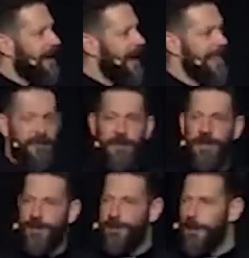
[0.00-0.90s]
And that's when you
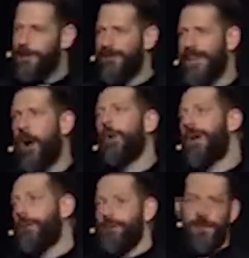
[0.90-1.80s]
hear some people saying, oh,
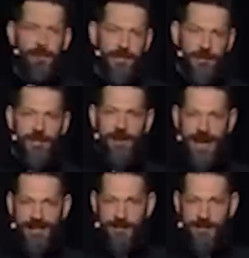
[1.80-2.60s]
that was when the priest turned his back to